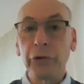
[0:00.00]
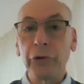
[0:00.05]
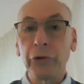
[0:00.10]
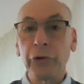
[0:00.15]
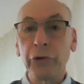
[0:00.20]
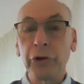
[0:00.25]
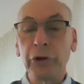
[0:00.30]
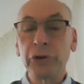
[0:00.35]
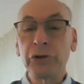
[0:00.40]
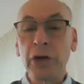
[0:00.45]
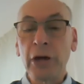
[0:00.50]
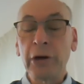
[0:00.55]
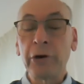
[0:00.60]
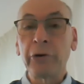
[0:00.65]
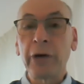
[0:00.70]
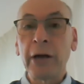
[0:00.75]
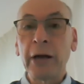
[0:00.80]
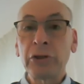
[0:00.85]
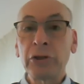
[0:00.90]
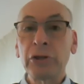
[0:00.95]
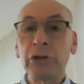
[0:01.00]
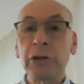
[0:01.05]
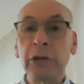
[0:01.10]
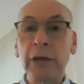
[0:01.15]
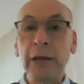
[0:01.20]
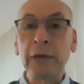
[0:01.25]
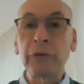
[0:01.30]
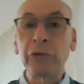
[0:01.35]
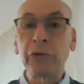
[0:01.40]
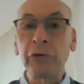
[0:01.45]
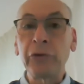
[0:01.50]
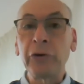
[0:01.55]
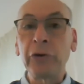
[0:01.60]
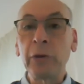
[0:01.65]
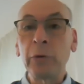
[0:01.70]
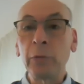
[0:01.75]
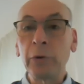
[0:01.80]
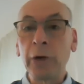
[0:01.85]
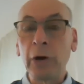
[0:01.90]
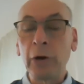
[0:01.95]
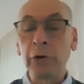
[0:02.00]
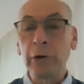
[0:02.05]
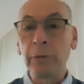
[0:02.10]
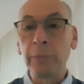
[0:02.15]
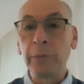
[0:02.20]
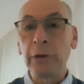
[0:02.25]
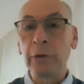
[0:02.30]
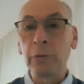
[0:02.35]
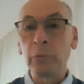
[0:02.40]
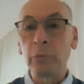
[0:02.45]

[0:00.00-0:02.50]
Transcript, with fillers: the generation entity would only be